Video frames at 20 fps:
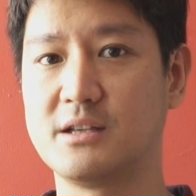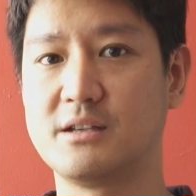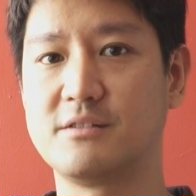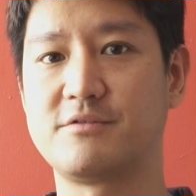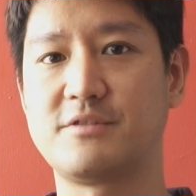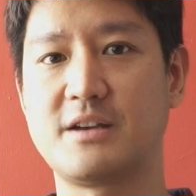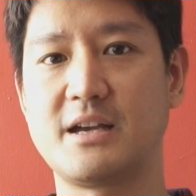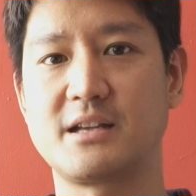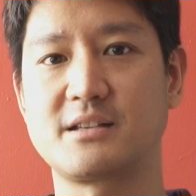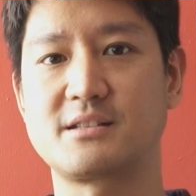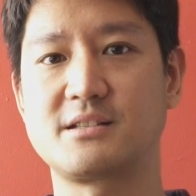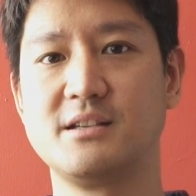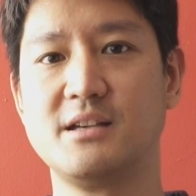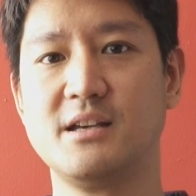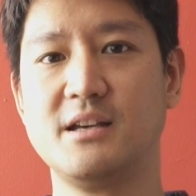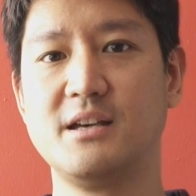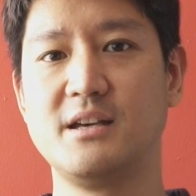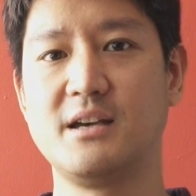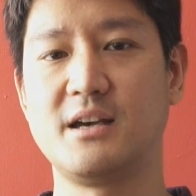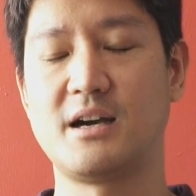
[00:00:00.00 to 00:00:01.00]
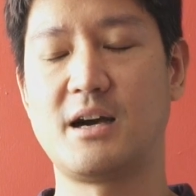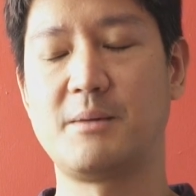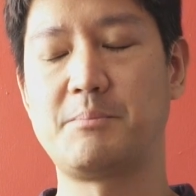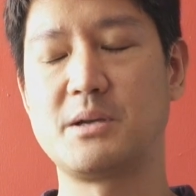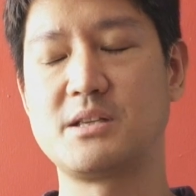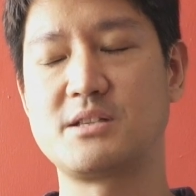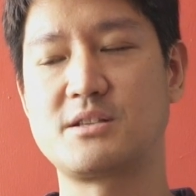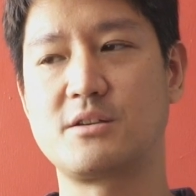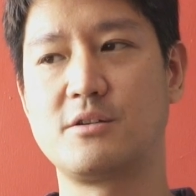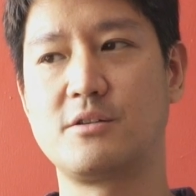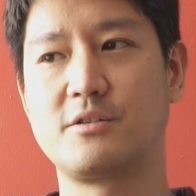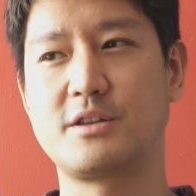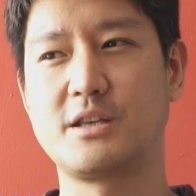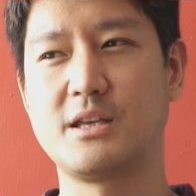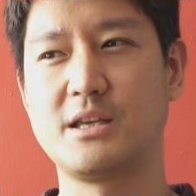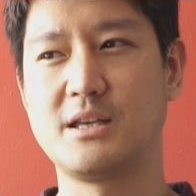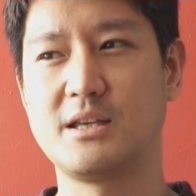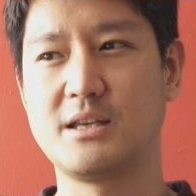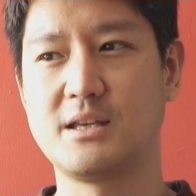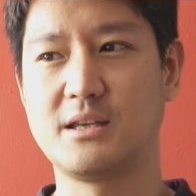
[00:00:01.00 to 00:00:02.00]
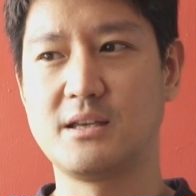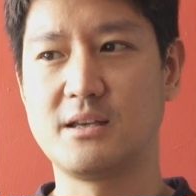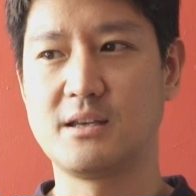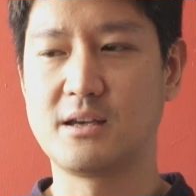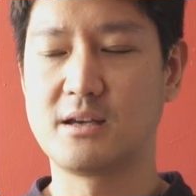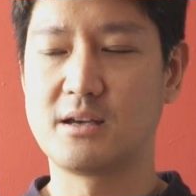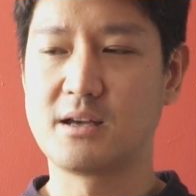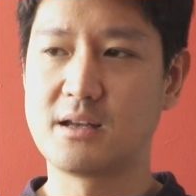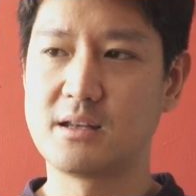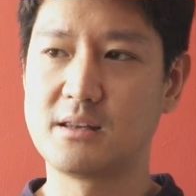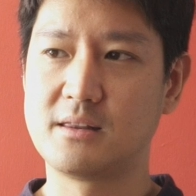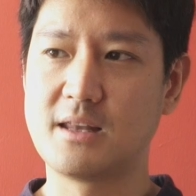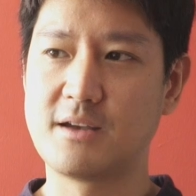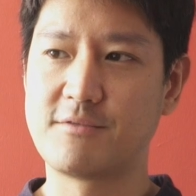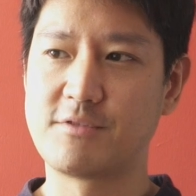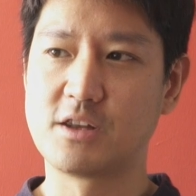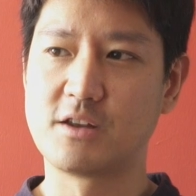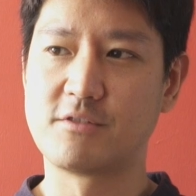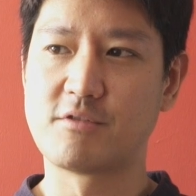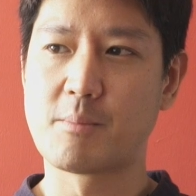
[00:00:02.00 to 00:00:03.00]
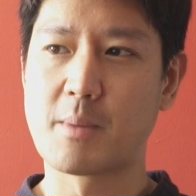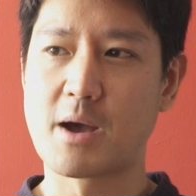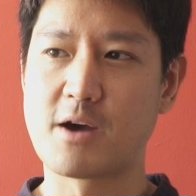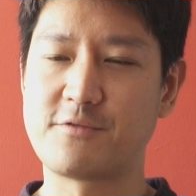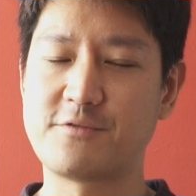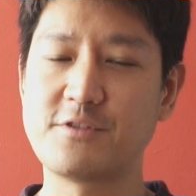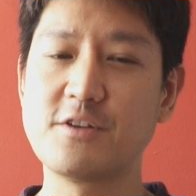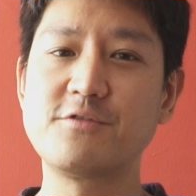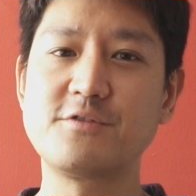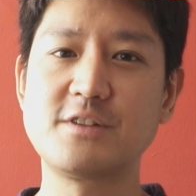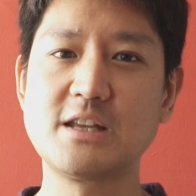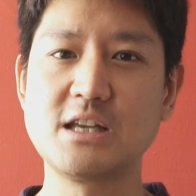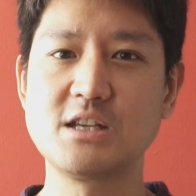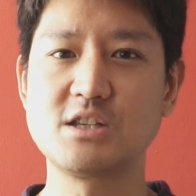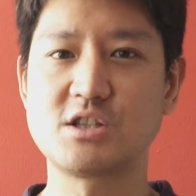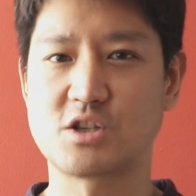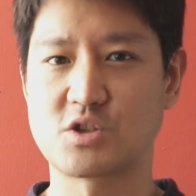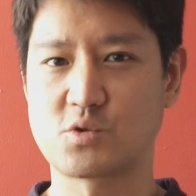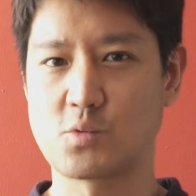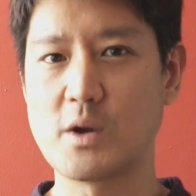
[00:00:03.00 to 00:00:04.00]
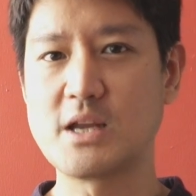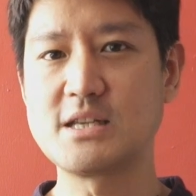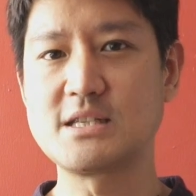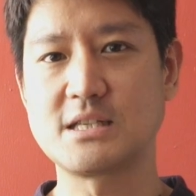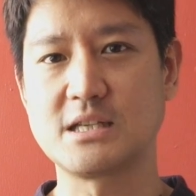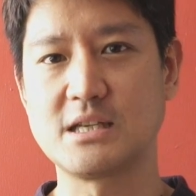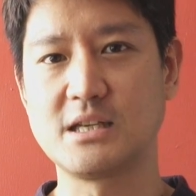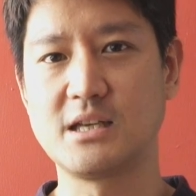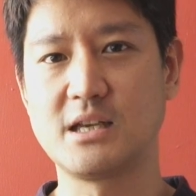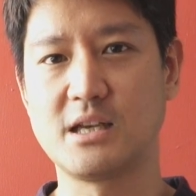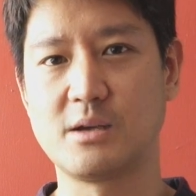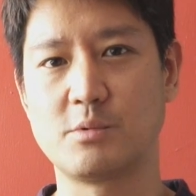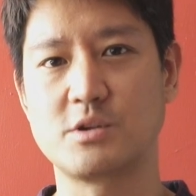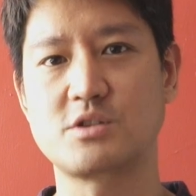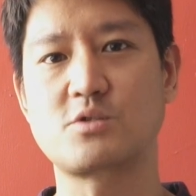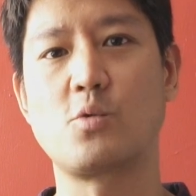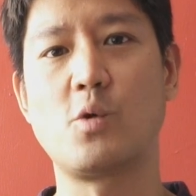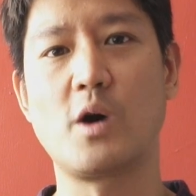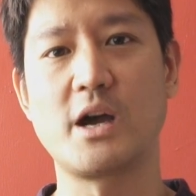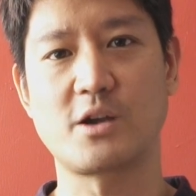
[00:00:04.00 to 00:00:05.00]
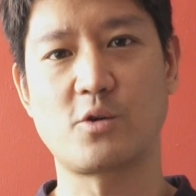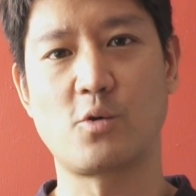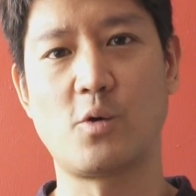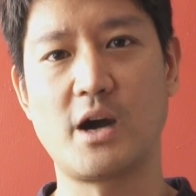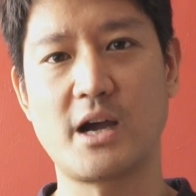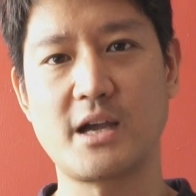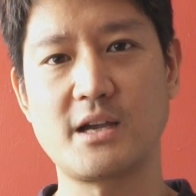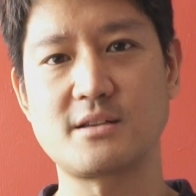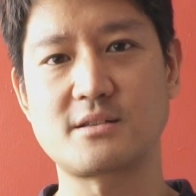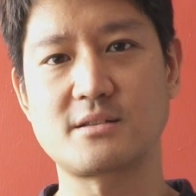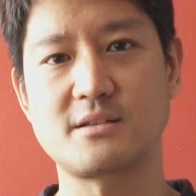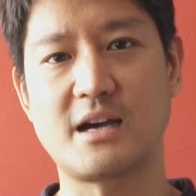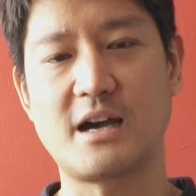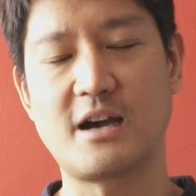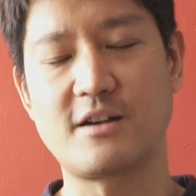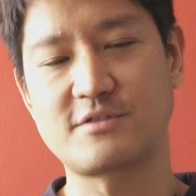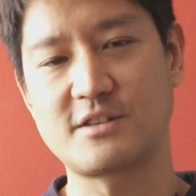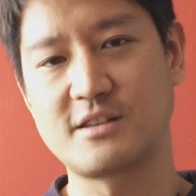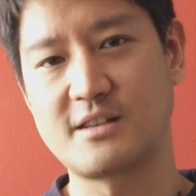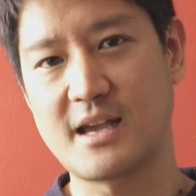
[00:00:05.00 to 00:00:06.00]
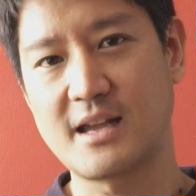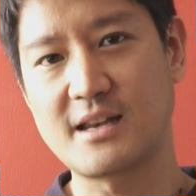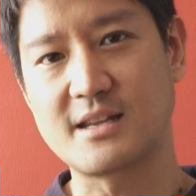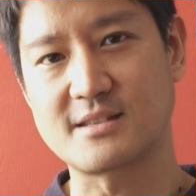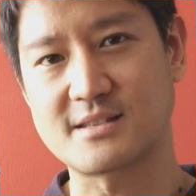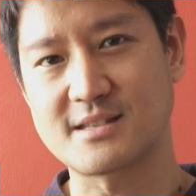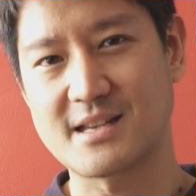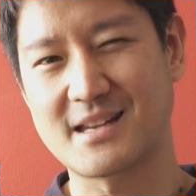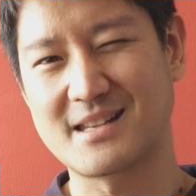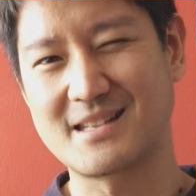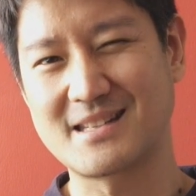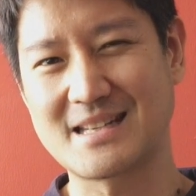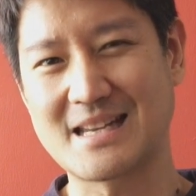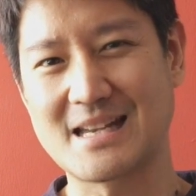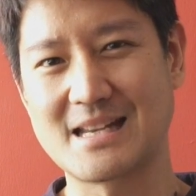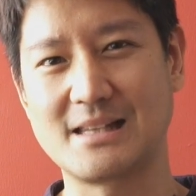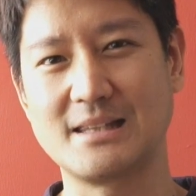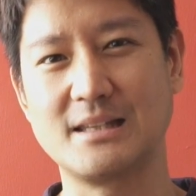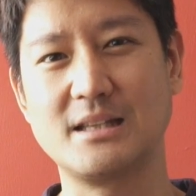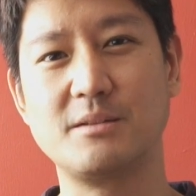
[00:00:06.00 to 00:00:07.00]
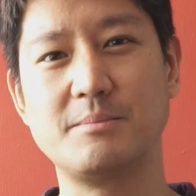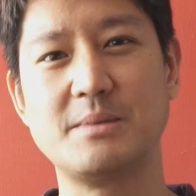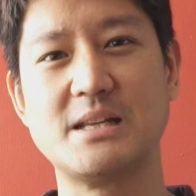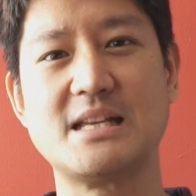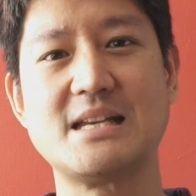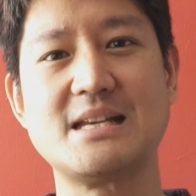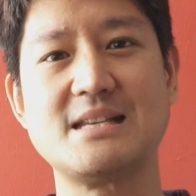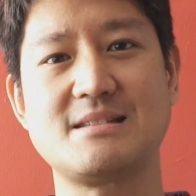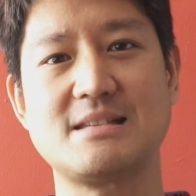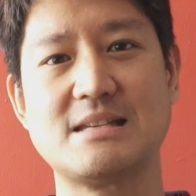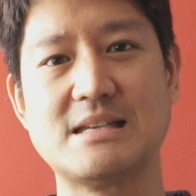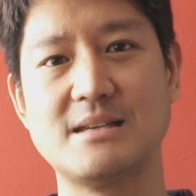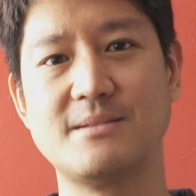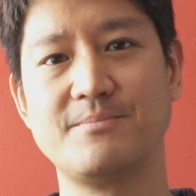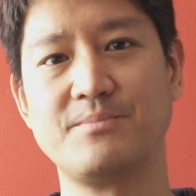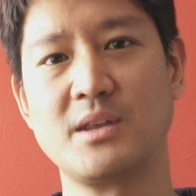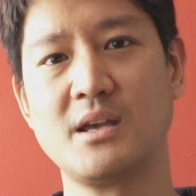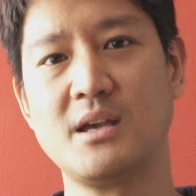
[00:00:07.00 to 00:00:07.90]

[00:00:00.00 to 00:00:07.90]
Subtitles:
In fact, up until the level of about 15 to 20, it was quite quiet. After that, it started to get a little bit hissy.